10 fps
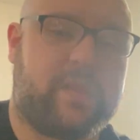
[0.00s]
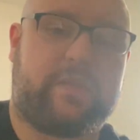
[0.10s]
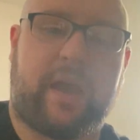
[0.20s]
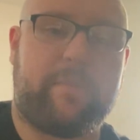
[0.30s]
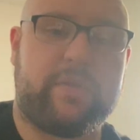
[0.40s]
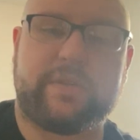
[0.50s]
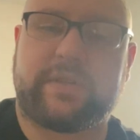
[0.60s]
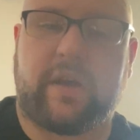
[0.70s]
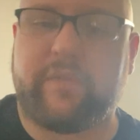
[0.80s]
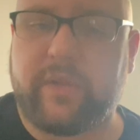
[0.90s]
type in the
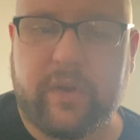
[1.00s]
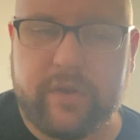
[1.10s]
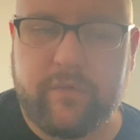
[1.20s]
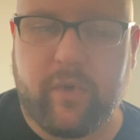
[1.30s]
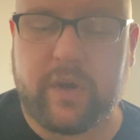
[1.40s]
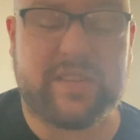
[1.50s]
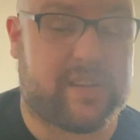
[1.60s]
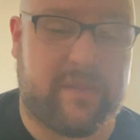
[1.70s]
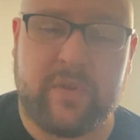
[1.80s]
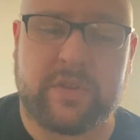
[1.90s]
stuff you're looking for, see
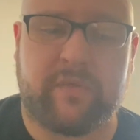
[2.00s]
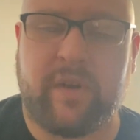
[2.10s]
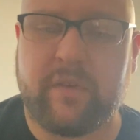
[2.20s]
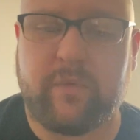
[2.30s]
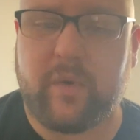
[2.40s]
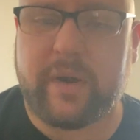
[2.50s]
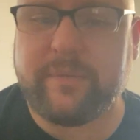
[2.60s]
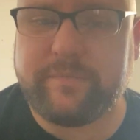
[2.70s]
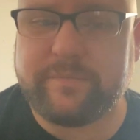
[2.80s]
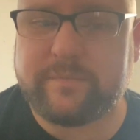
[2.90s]
if there's a font for it.
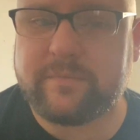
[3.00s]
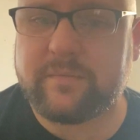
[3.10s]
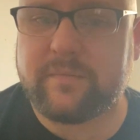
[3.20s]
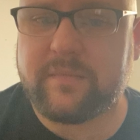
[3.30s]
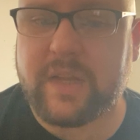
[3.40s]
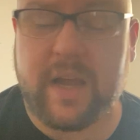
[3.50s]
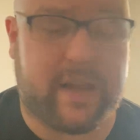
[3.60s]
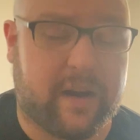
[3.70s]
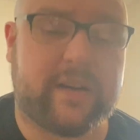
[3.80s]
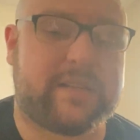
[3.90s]
I
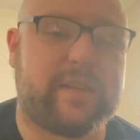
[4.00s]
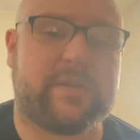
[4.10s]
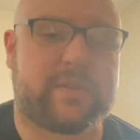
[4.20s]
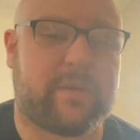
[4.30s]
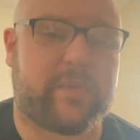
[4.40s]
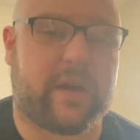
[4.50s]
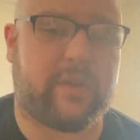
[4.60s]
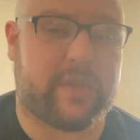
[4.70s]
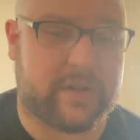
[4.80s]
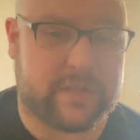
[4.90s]
guarantee there's something
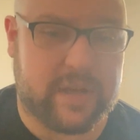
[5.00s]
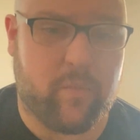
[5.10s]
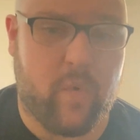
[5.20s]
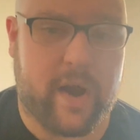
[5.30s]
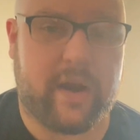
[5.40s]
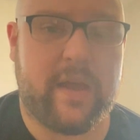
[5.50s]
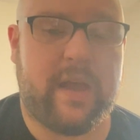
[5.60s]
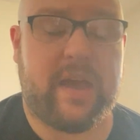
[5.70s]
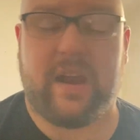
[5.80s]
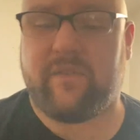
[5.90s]
out there somewhere.
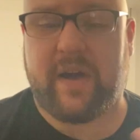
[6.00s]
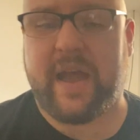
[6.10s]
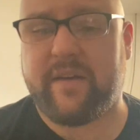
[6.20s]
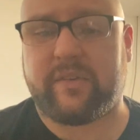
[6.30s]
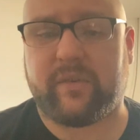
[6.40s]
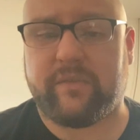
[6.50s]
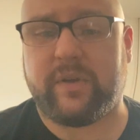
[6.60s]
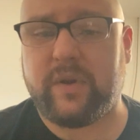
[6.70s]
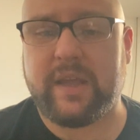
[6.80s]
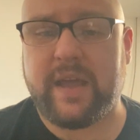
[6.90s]
And if I haven't
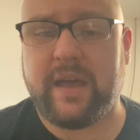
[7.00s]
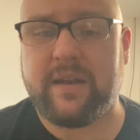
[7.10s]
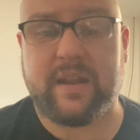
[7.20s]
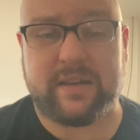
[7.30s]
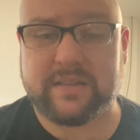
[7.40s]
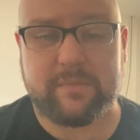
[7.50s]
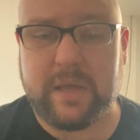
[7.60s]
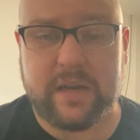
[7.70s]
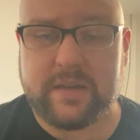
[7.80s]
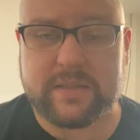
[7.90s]
reviewed it yet, that doesn't
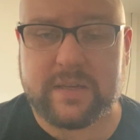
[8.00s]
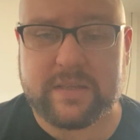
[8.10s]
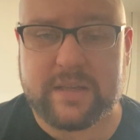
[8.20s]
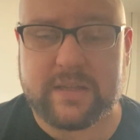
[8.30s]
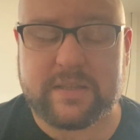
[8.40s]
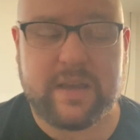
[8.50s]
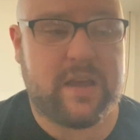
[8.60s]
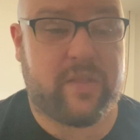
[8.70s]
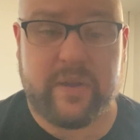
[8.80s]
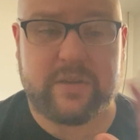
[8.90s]
mean it doesn't exist.
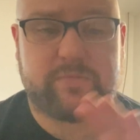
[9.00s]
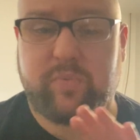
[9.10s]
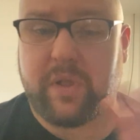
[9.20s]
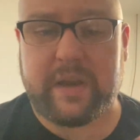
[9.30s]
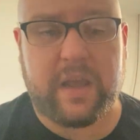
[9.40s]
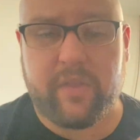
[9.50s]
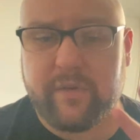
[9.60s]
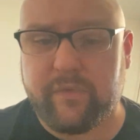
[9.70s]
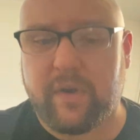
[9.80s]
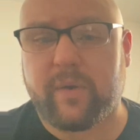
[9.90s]
There's plenty other
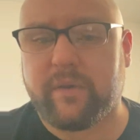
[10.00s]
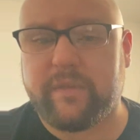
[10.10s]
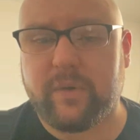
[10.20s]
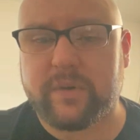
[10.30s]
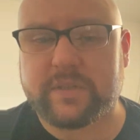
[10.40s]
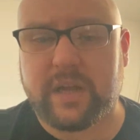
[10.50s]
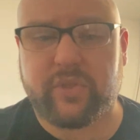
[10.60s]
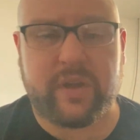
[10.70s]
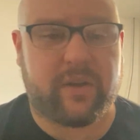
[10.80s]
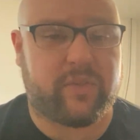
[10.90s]
font reviewers out
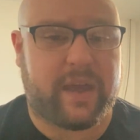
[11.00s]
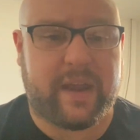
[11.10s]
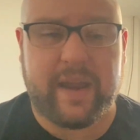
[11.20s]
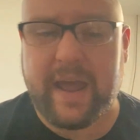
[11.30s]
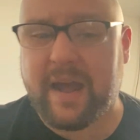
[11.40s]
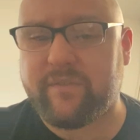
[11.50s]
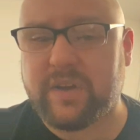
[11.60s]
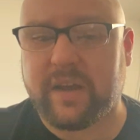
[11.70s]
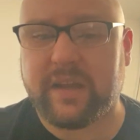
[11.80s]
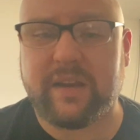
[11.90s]
there that have
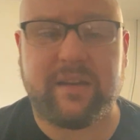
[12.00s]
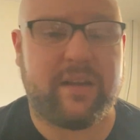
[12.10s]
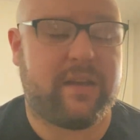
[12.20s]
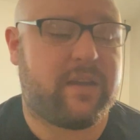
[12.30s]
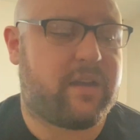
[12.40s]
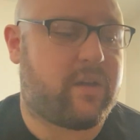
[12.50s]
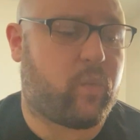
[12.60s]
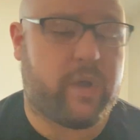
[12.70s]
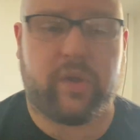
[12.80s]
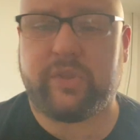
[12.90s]
done it,
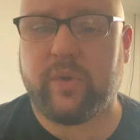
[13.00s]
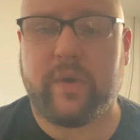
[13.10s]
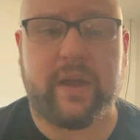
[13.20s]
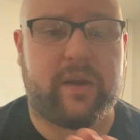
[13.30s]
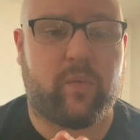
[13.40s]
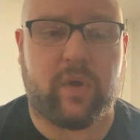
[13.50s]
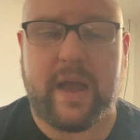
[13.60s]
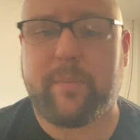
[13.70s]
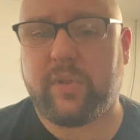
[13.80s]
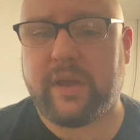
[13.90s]
will do it, will
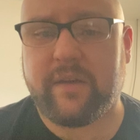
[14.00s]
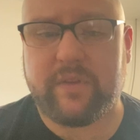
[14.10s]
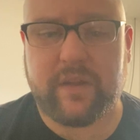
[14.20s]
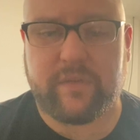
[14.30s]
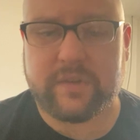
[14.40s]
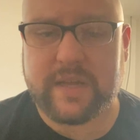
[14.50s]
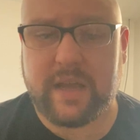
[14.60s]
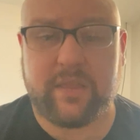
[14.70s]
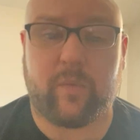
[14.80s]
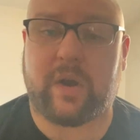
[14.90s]
happily give a different
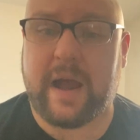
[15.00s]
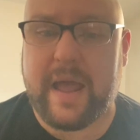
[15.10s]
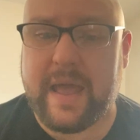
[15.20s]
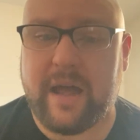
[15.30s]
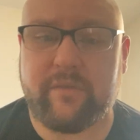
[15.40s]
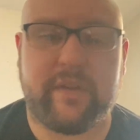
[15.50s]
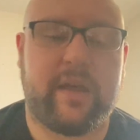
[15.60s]
take than what I have,